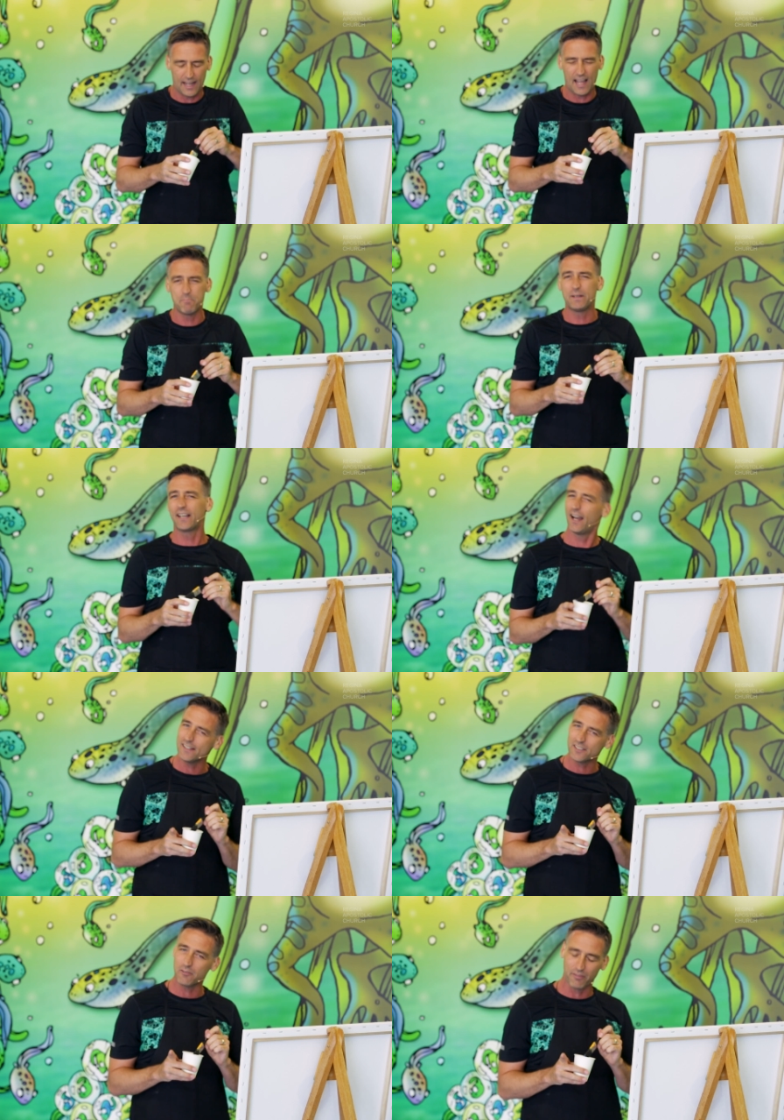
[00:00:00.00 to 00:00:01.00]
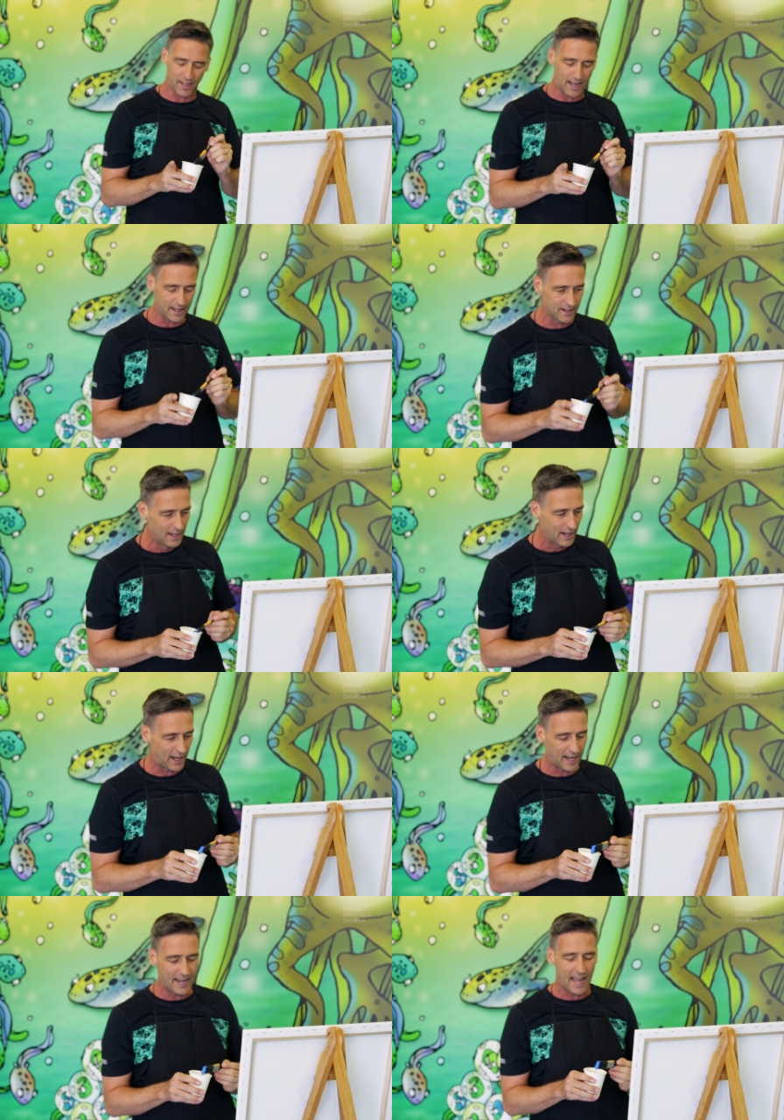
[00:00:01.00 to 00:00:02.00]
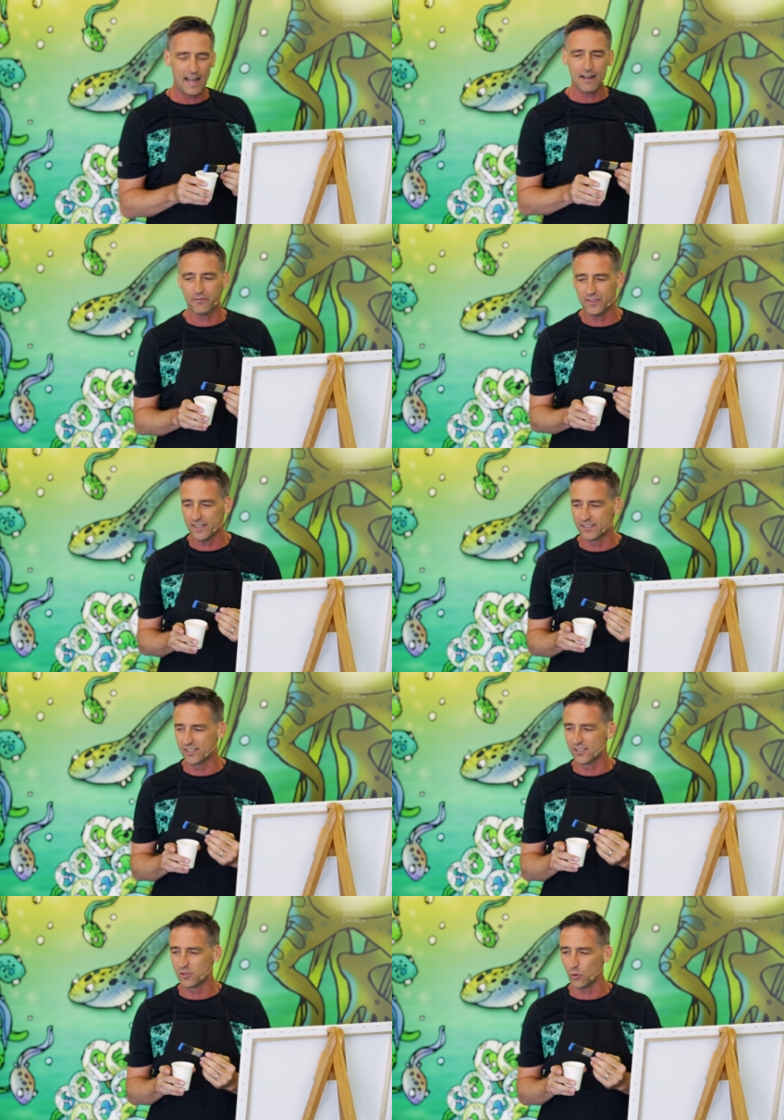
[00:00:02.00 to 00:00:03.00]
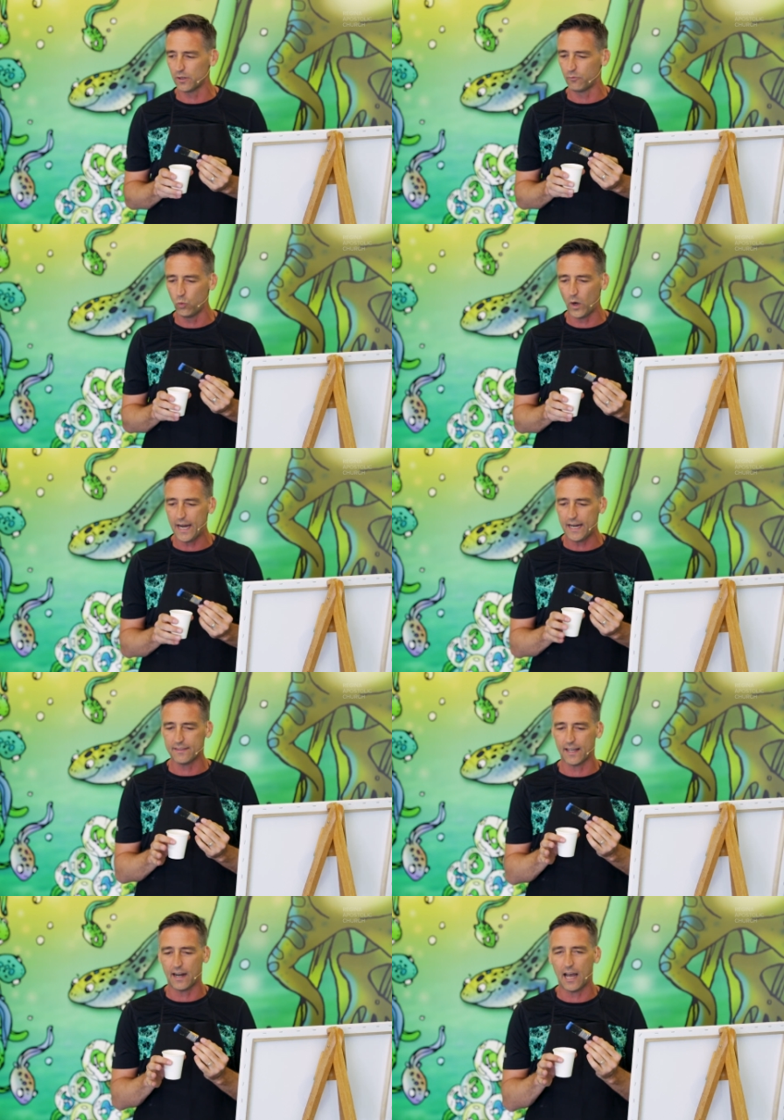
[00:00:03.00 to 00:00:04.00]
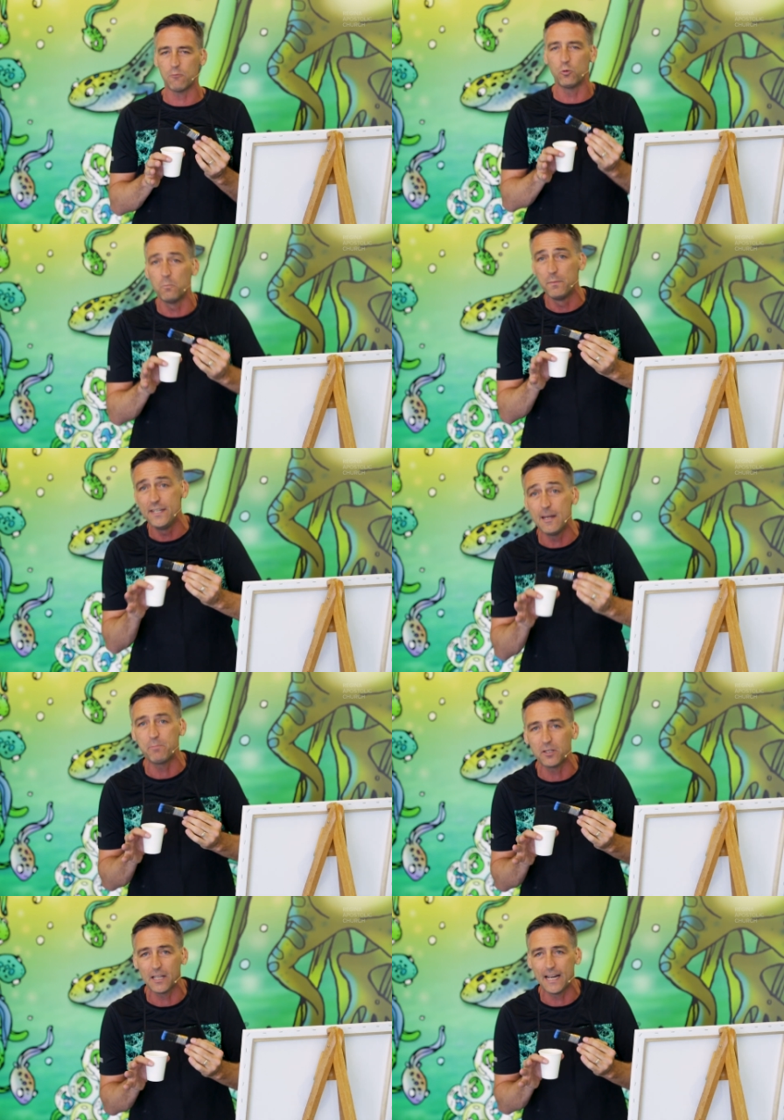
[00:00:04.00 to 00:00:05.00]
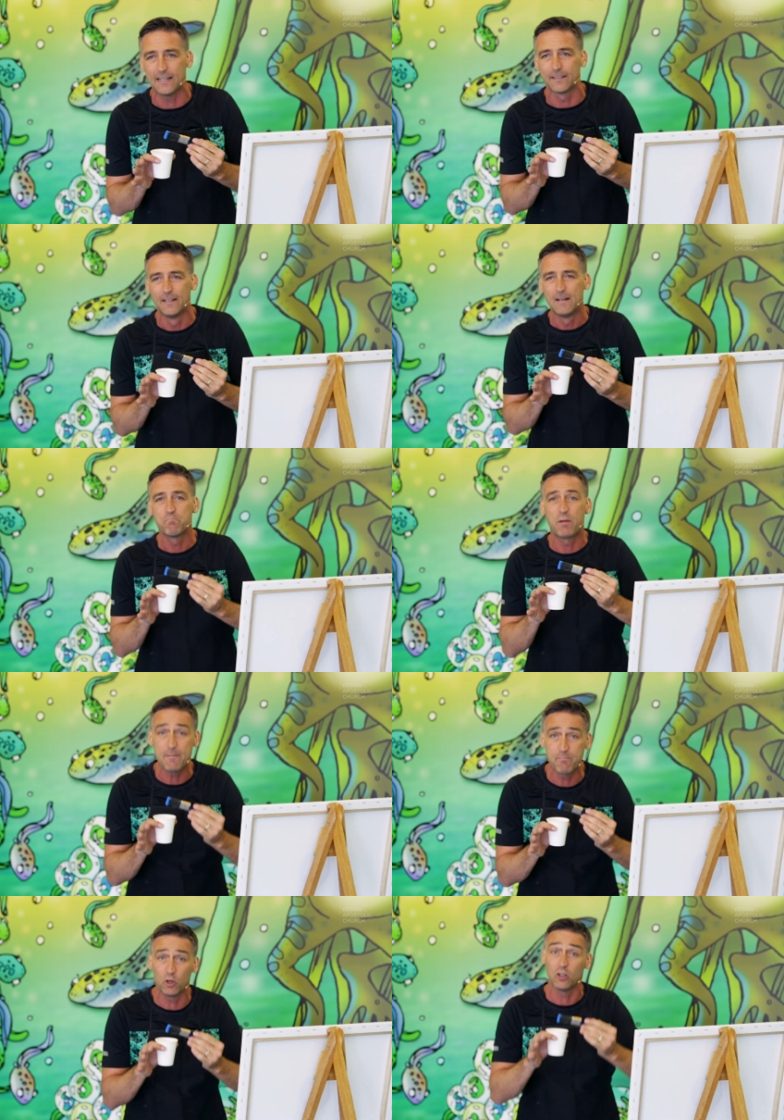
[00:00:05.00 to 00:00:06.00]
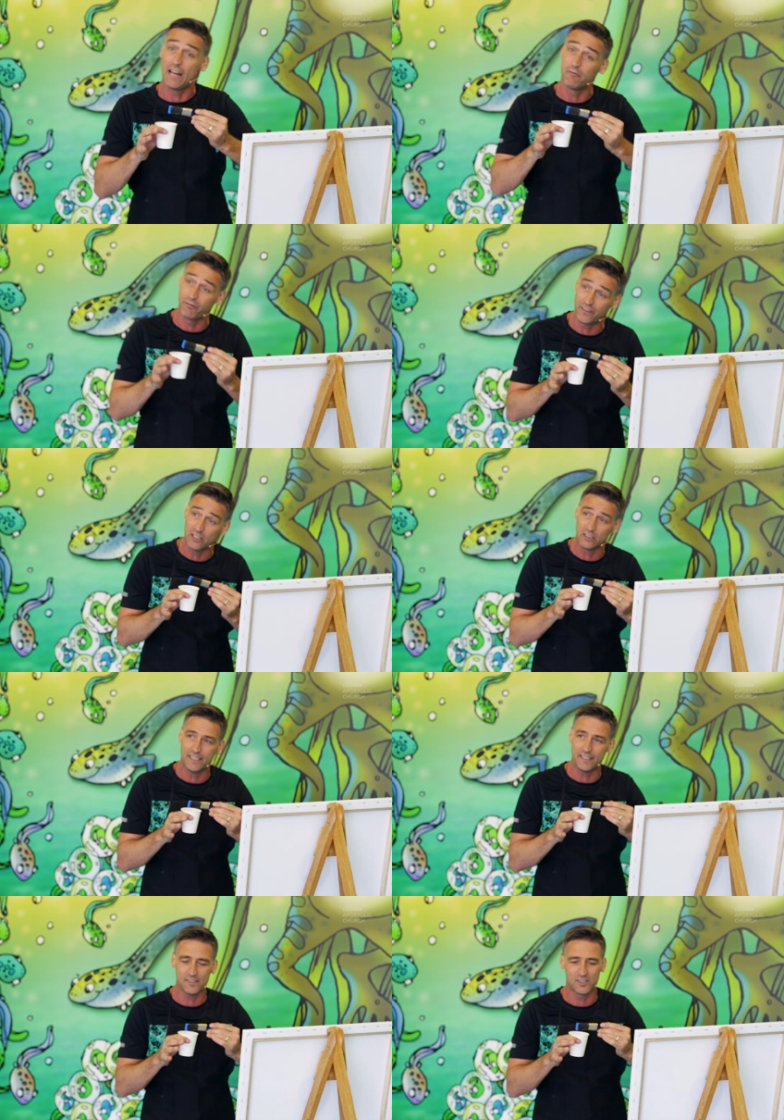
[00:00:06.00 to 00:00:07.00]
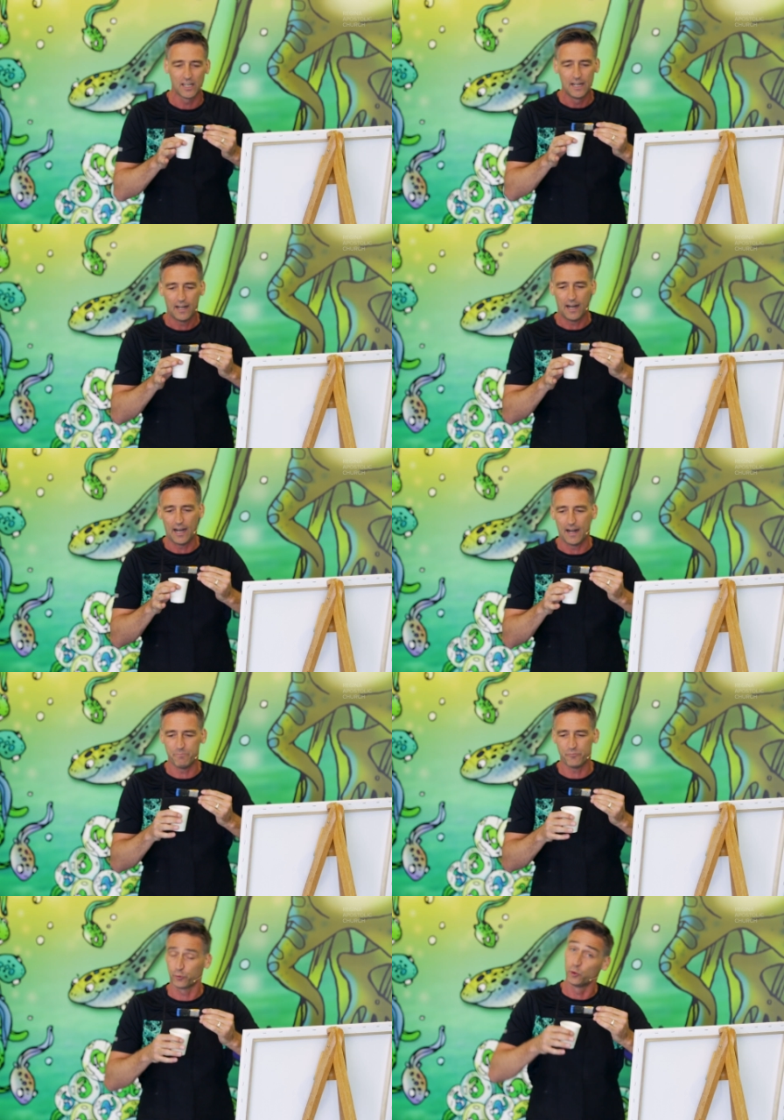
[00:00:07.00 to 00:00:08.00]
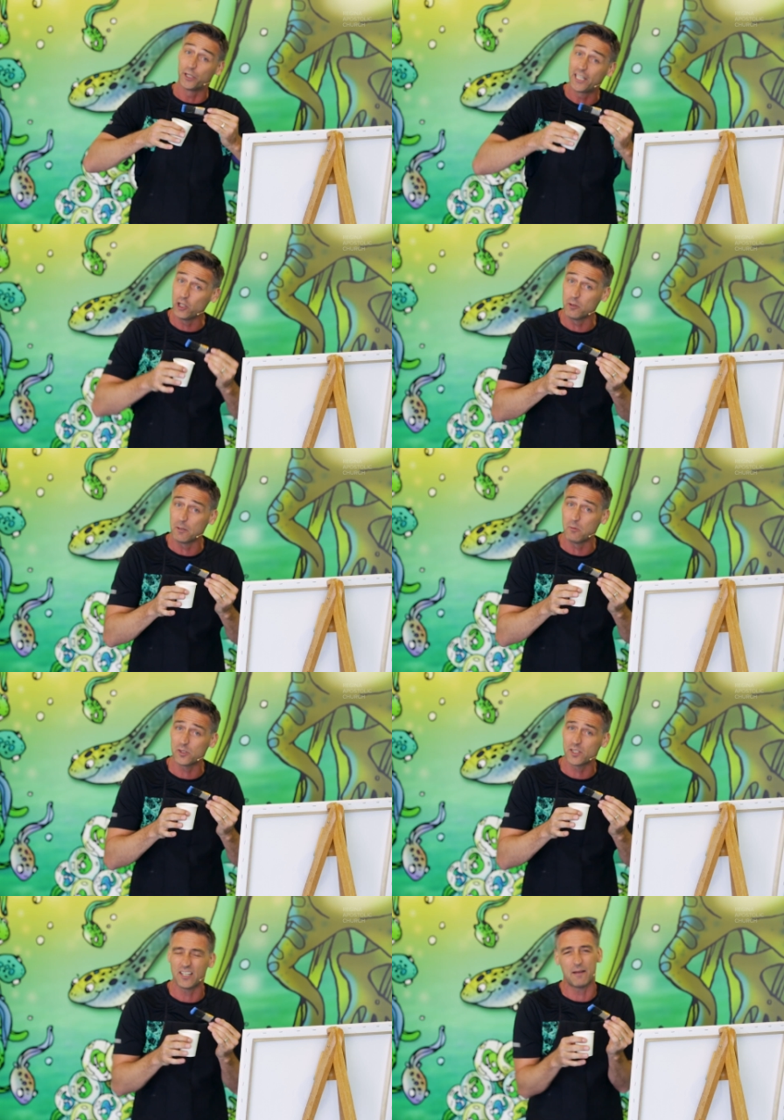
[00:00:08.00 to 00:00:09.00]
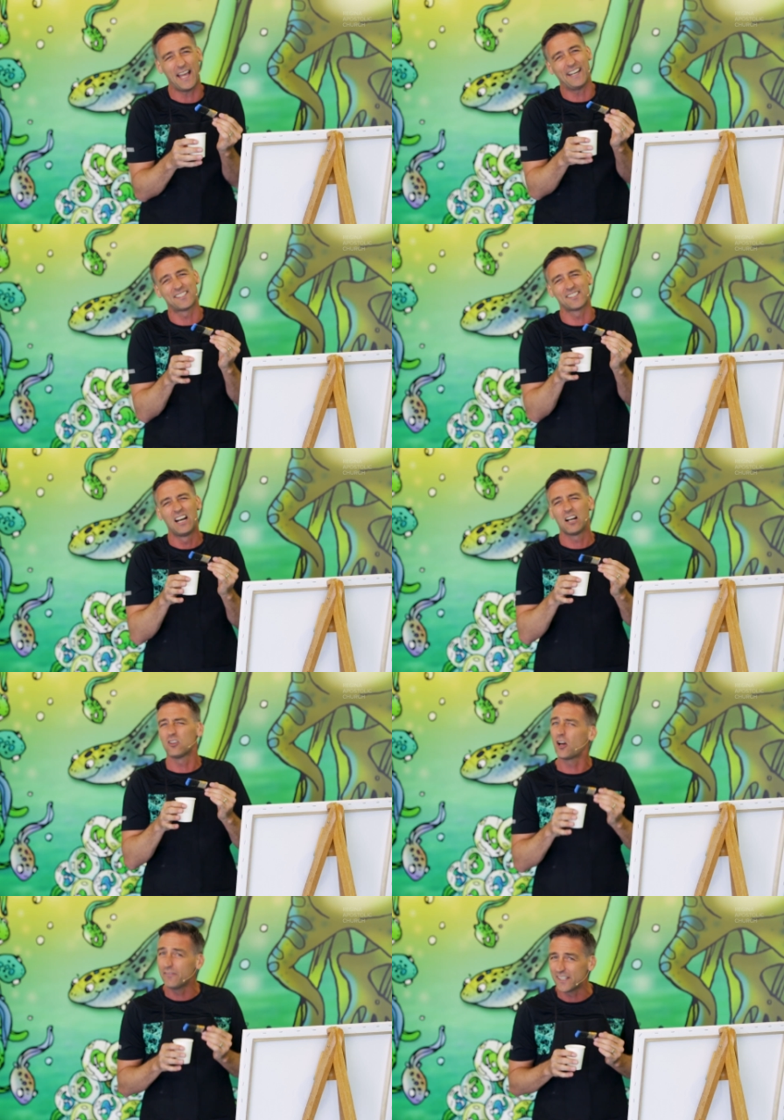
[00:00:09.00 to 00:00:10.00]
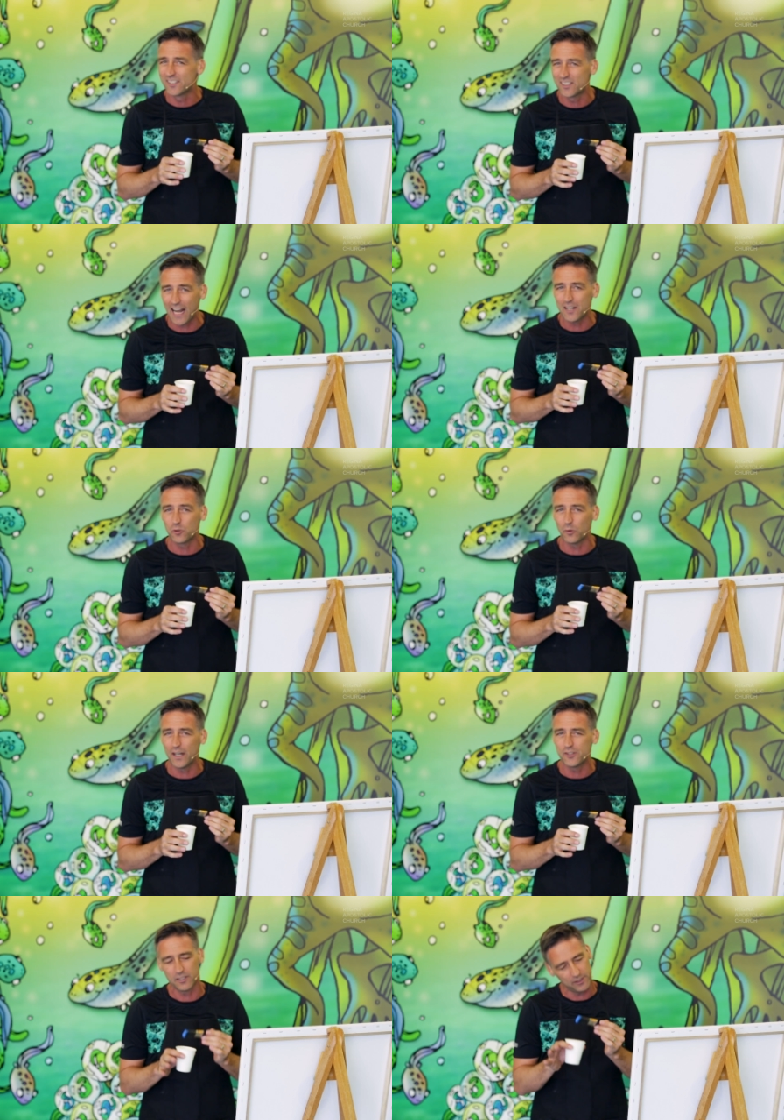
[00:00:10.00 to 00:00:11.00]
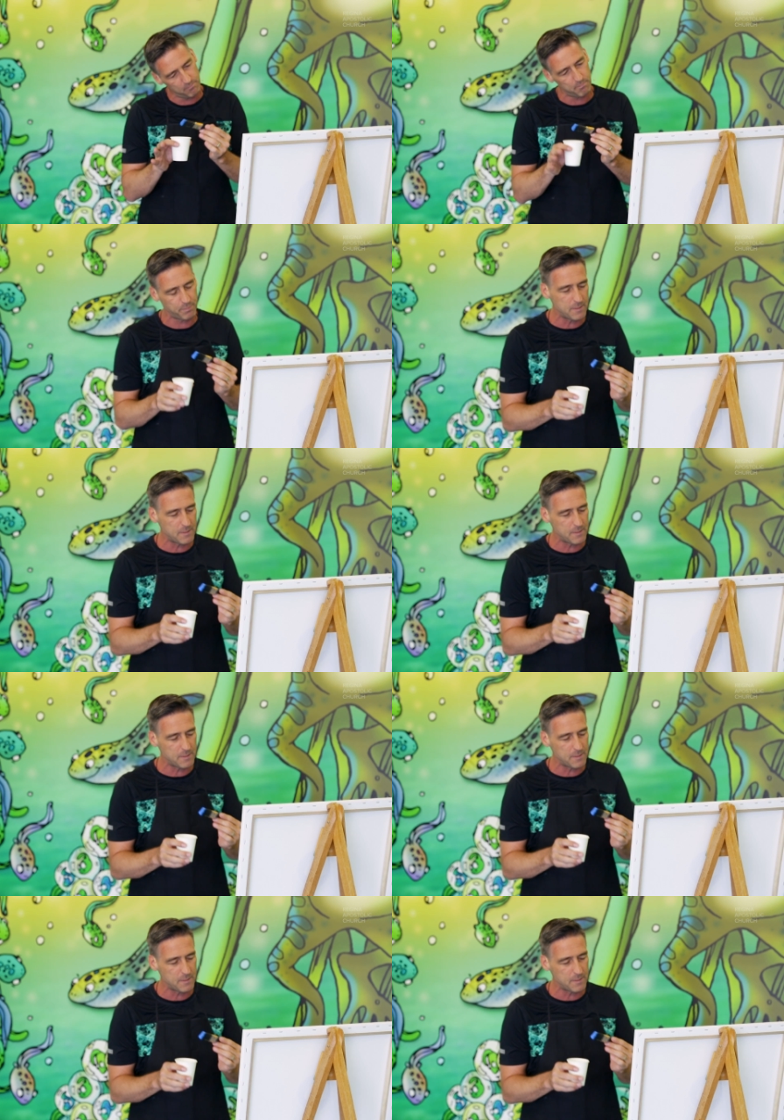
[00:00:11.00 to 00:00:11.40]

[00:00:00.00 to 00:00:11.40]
and because of that, I have this sort of way that I will manipulate people and feelings uh, through humor most of the time, and it's a lot of exaggeration.